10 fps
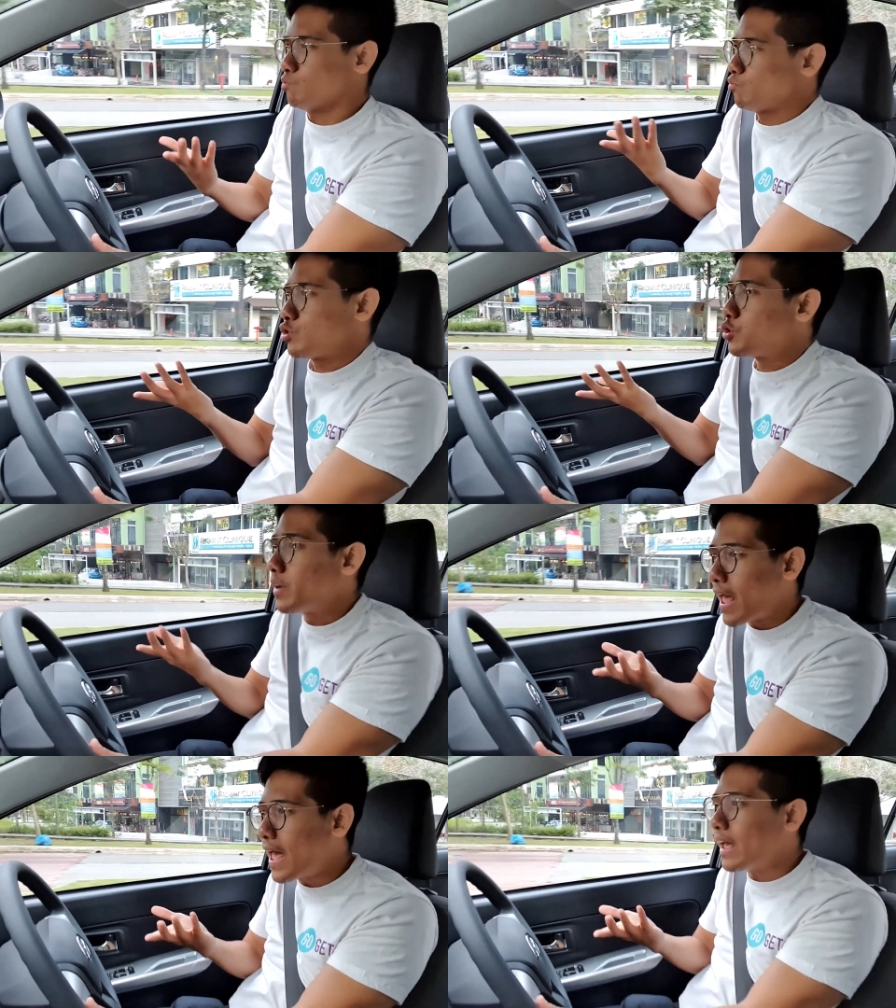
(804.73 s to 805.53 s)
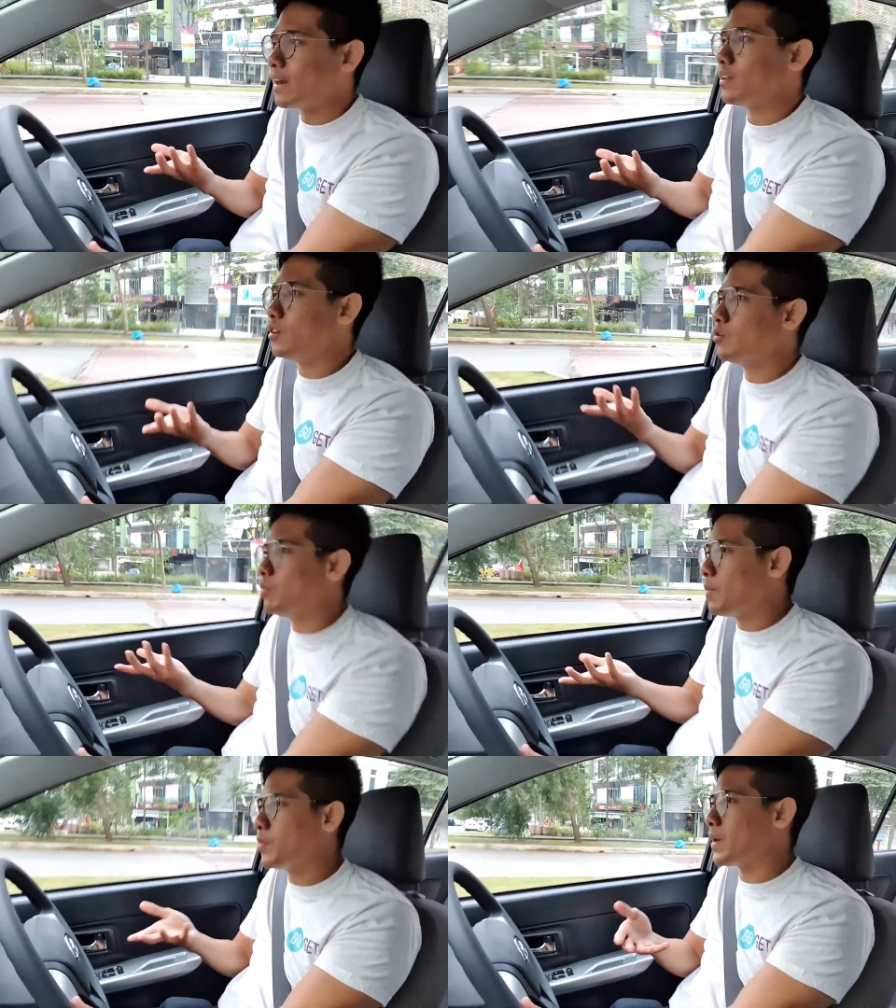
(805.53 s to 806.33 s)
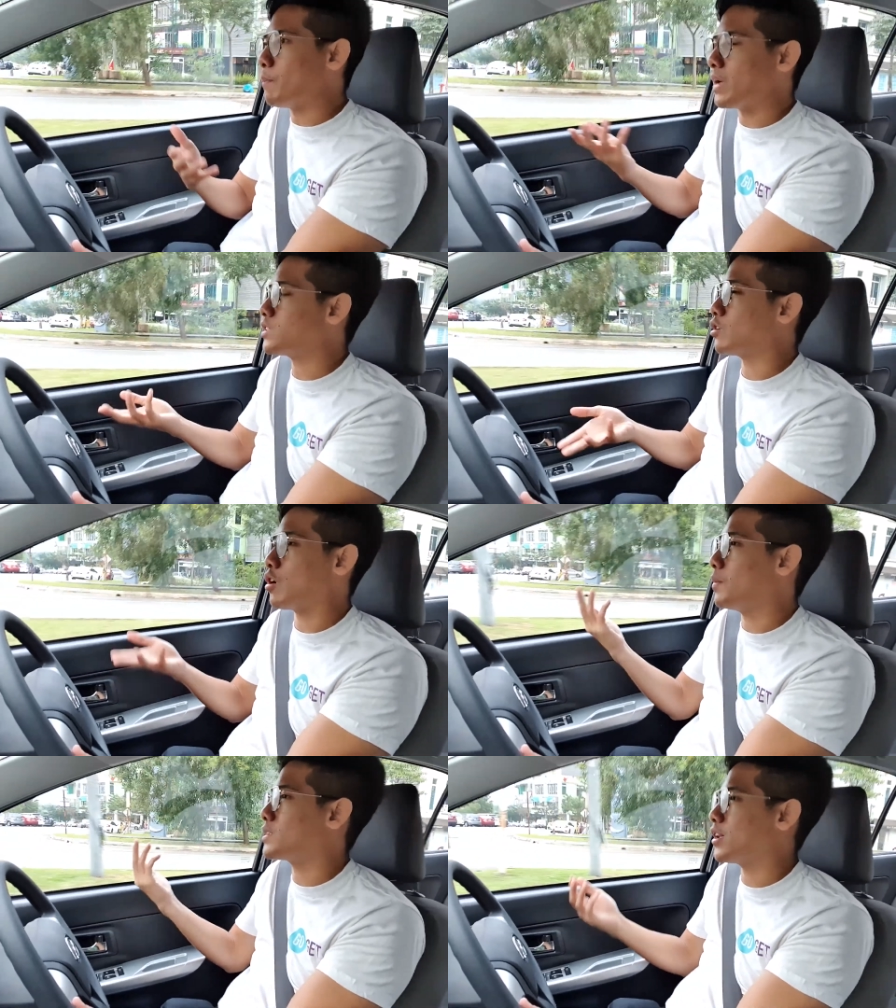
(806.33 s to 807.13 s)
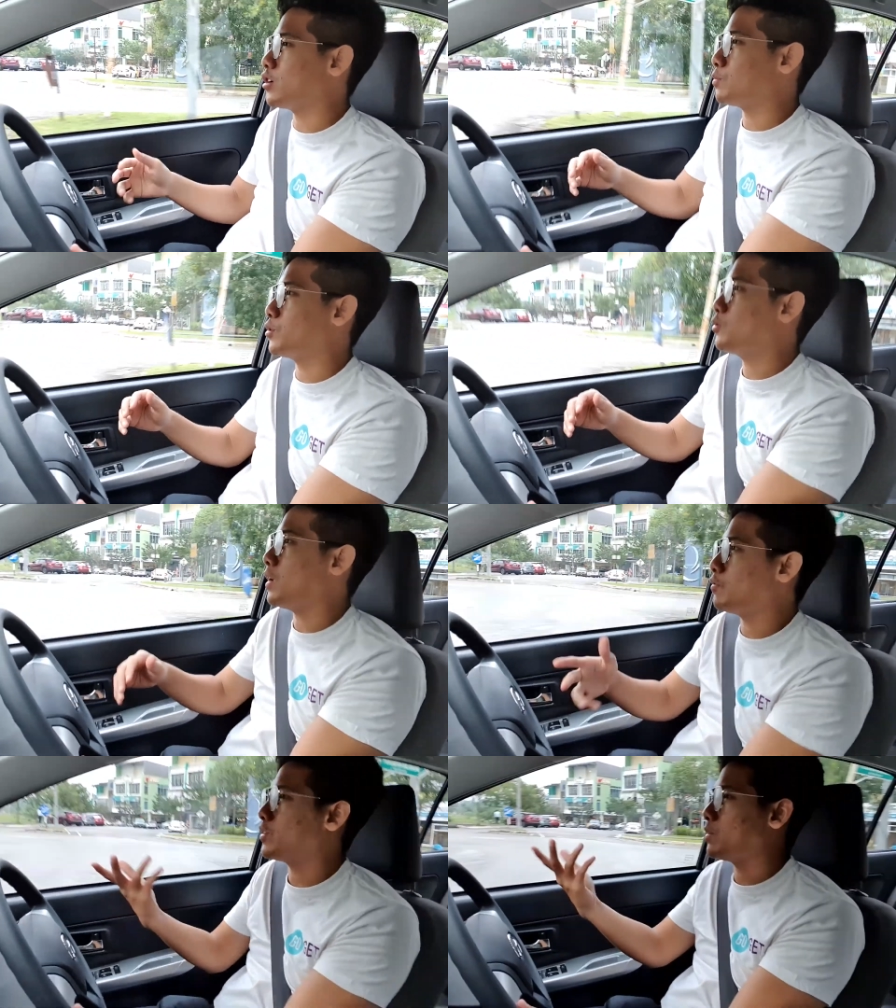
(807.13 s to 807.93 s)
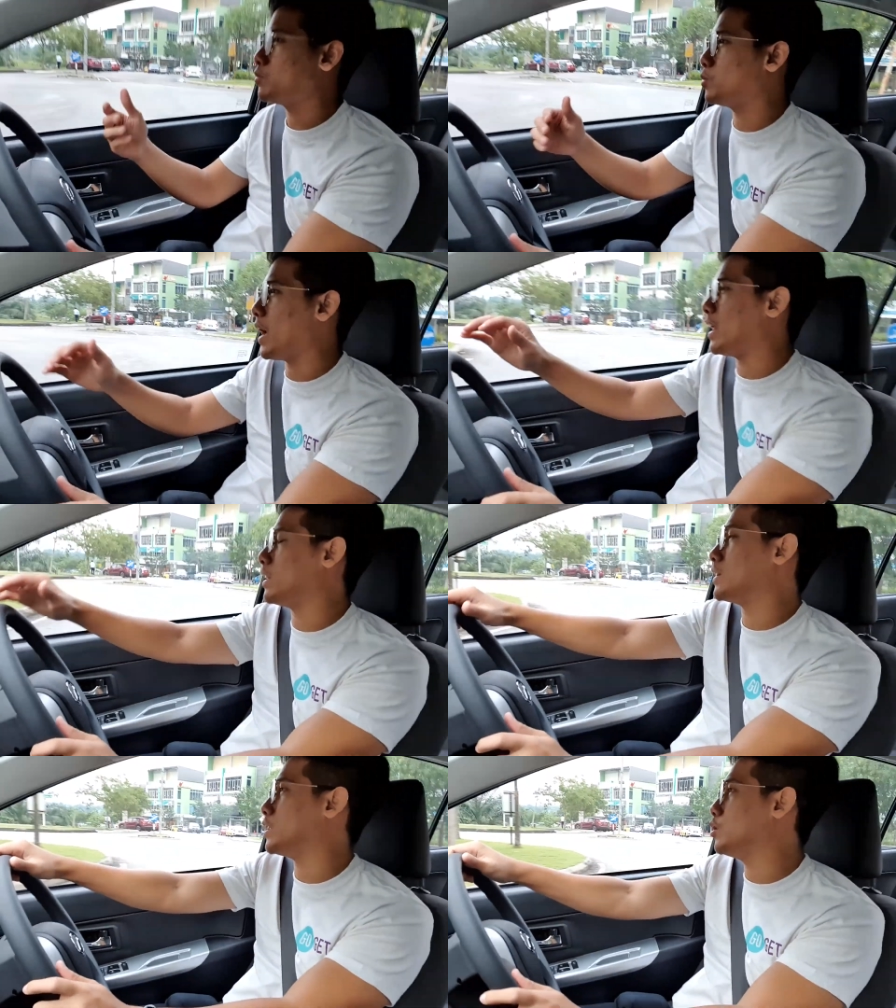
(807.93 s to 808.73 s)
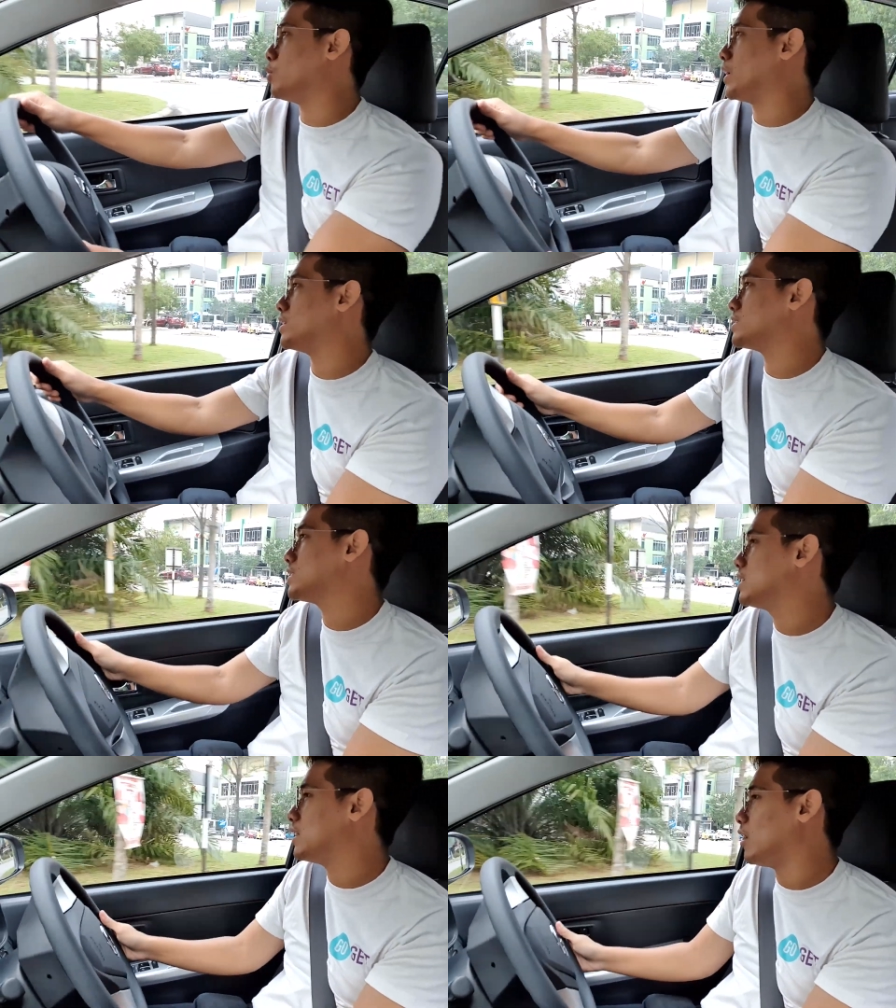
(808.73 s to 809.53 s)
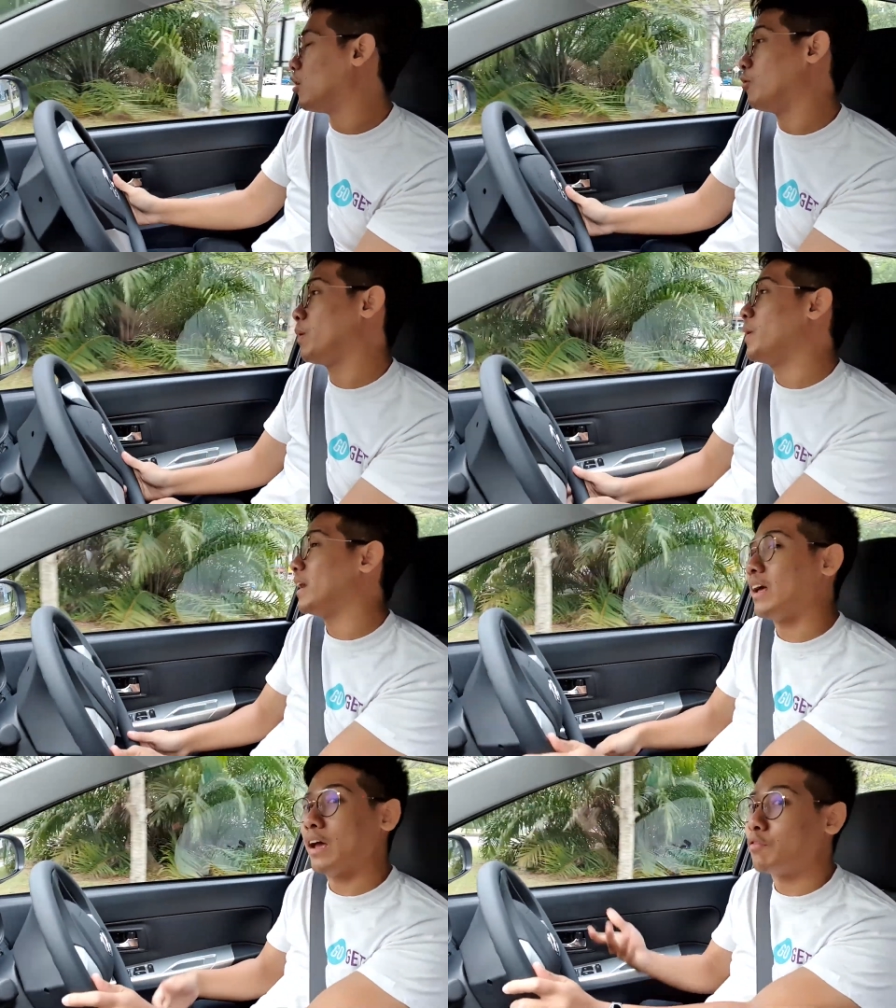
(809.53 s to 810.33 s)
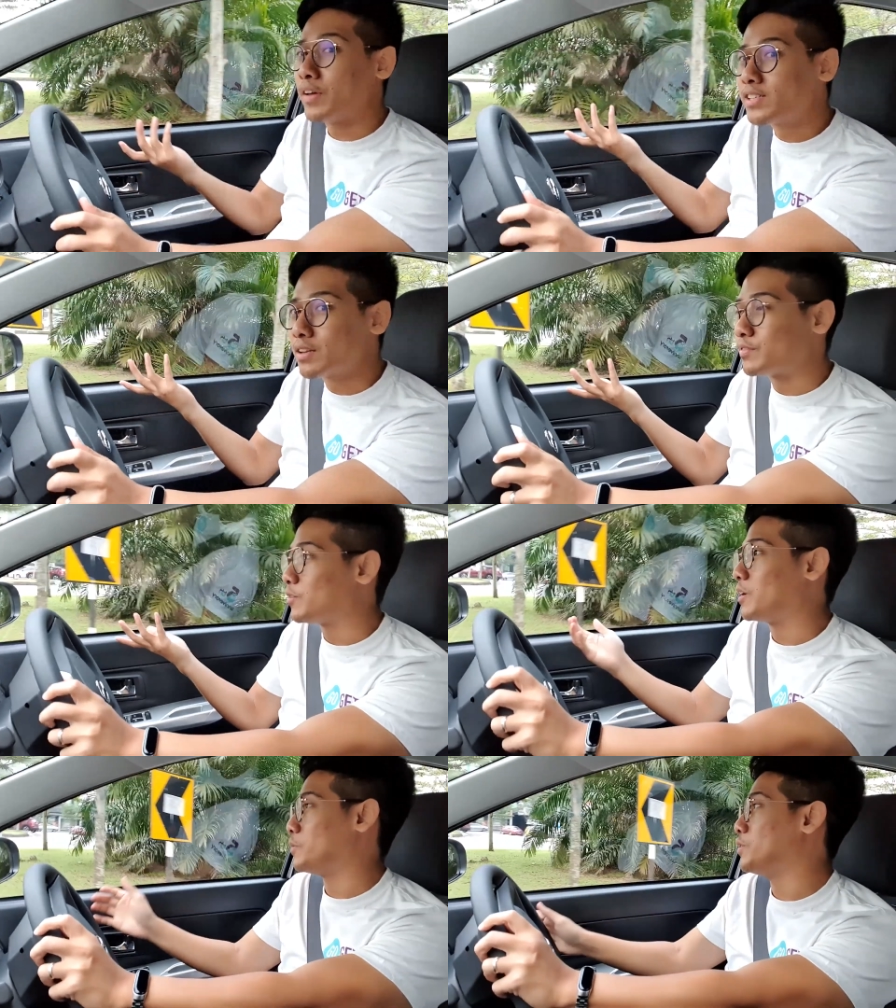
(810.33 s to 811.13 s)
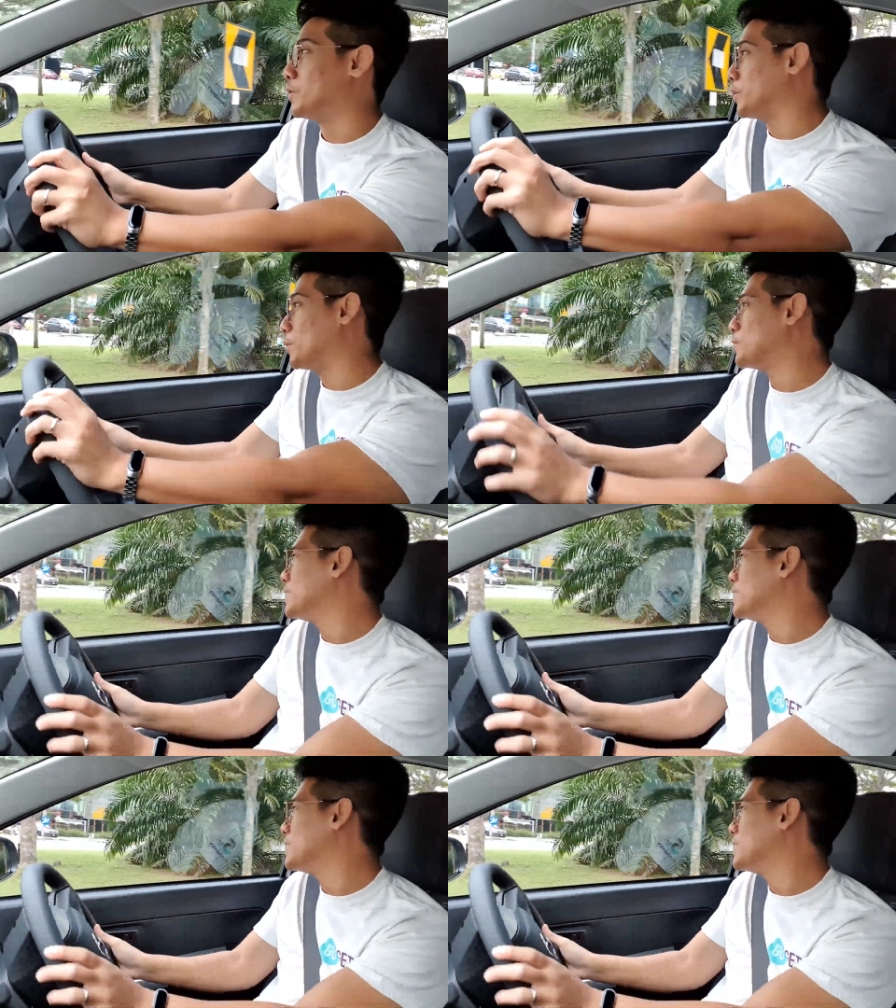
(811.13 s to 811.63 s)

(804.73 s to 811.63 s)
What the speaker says: should add? You know, maybe we can pass your comments along to Perodua for them to add in the new one, or maybe a facelifted one. We don't know.